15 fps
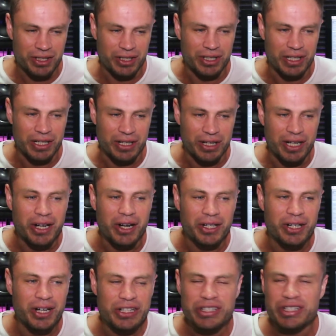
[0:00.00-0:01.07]
I
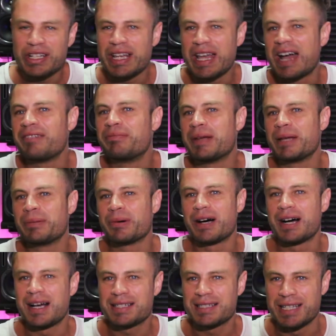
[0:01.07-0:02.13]
constantly have people
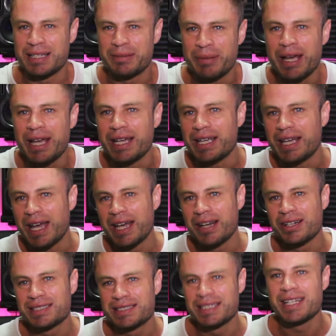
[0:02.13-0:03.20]
asking me,
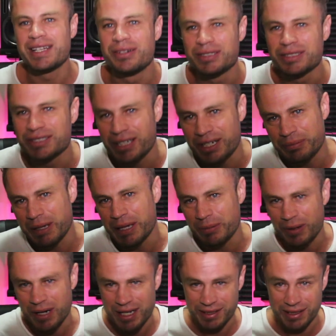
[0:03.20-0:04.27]
and I see also
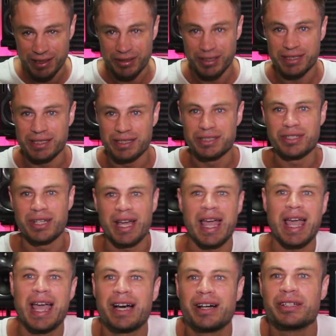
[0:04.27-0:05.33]
people asking questions like
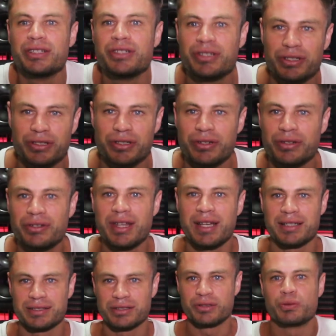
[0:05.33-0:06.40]
how you should do
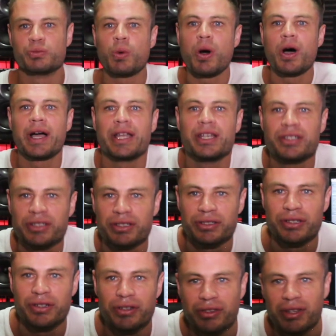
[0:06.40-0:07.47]
things or why you
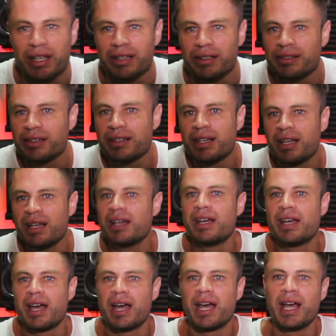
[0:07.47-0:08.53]
should do things.
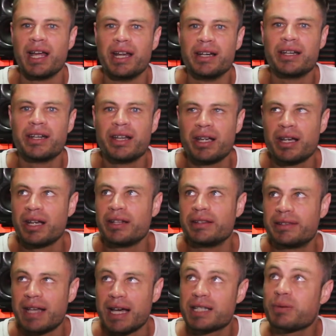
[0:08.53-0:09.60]
And
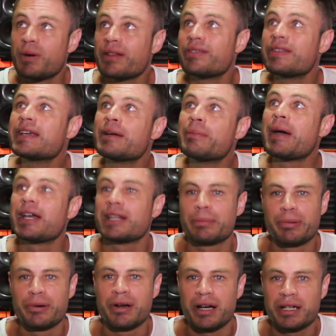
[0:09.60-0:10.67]
that's one thing about
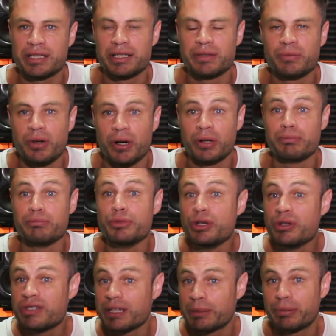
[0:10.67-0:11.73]
the production world,
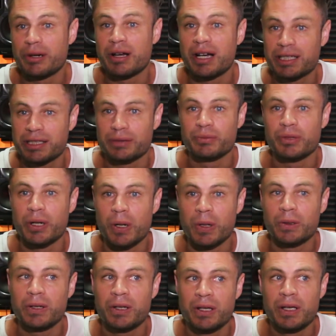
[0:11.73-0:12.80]
music production
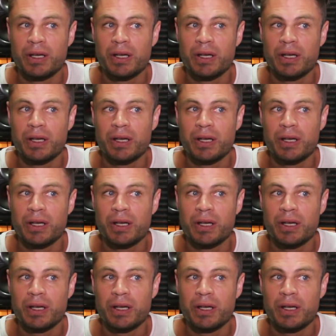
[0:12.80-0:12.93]
world.